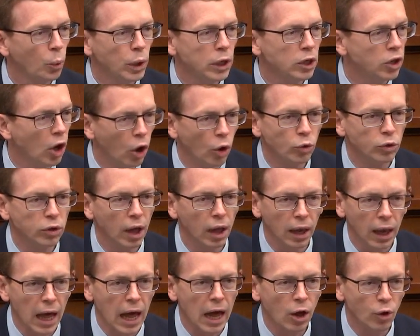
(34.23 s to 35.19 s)
we don't
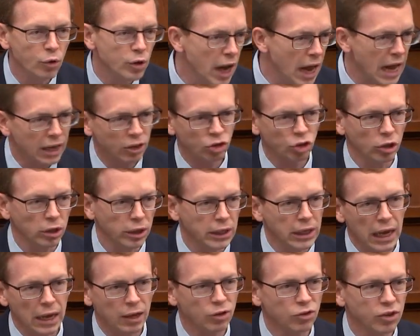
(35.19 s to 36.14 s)
allow
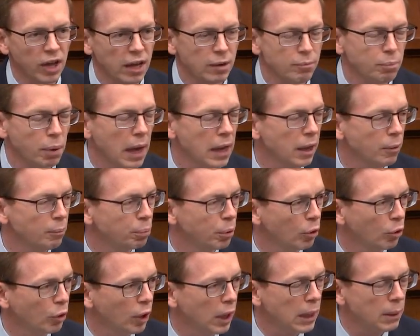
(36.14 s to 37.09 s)
nationally, outside of pilot
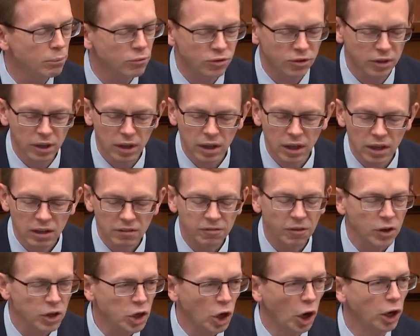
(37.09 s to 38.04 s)
programs,
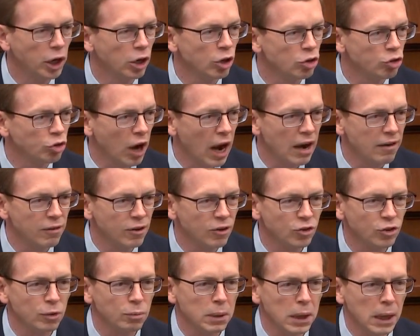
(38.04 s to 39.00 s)
for younger
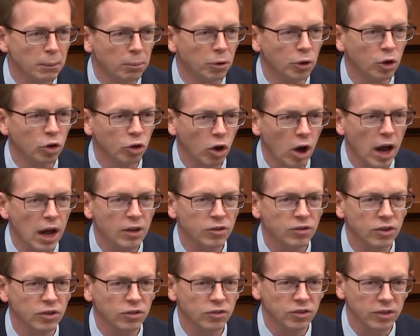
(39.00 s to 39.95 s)
drivers to be able to
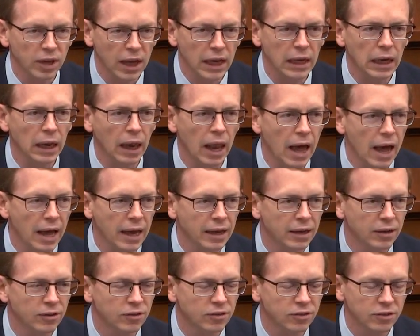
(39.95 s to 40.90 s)
cross state
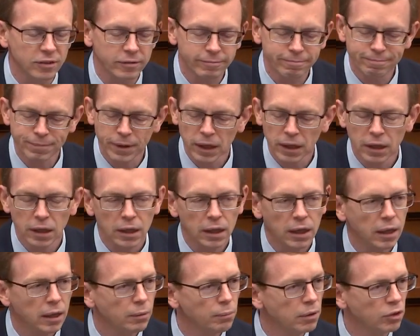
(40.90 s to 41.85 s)
lines.
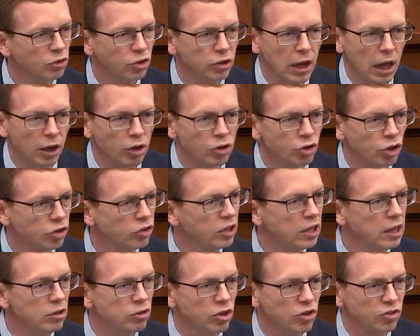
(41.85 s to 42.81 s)
Mr. Dellinger,
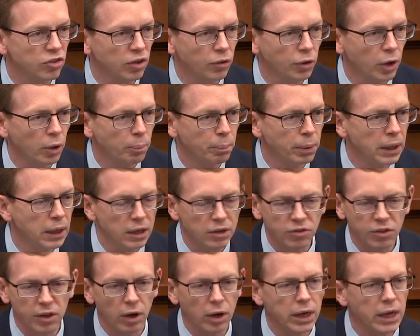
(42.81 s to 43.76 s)
teach us a little bit.
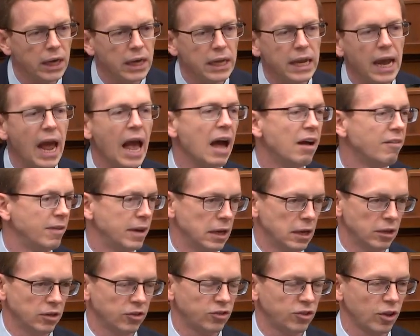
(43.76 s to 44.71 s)
Is there any
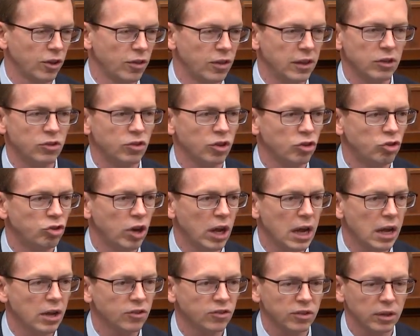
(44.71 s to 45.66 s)
evidence that
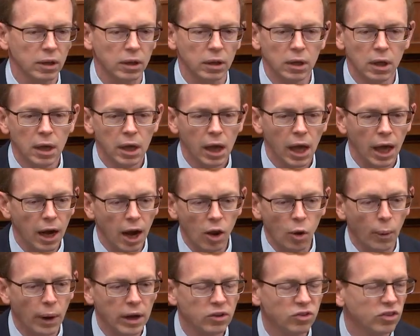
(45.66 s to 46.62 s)
suggests an
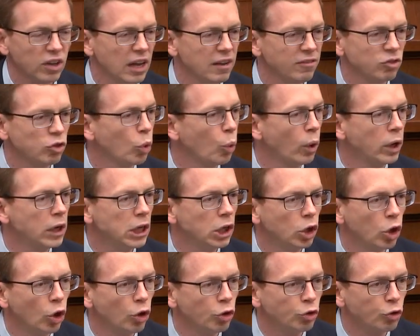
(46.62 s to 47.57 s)
otherwise safe
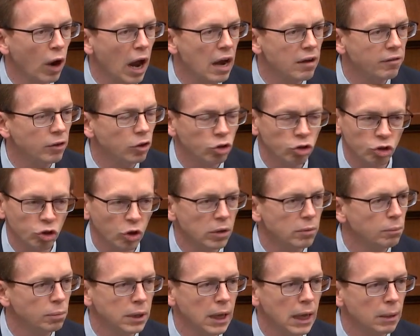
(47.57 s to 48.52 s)
20-year-old driver
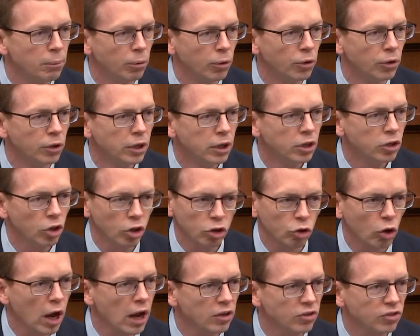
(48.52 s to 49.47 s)
shouldn't be able to
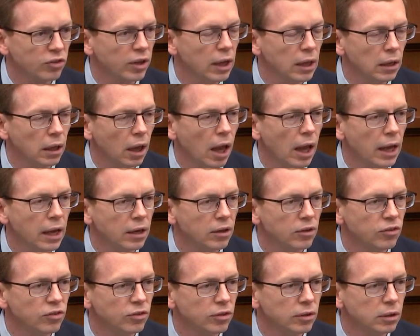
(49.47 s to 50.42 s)
cross state
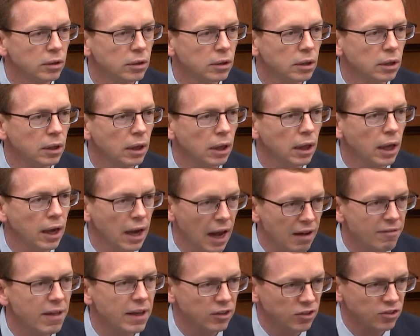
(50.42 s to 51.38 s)
lines and
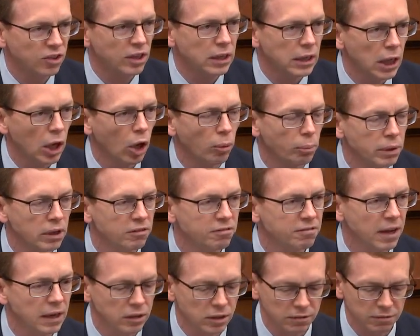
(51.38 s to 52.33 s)
have that CDL be
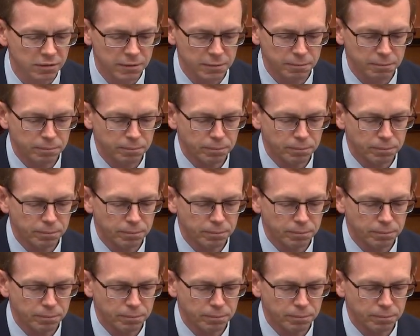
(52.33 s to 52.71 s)
effective?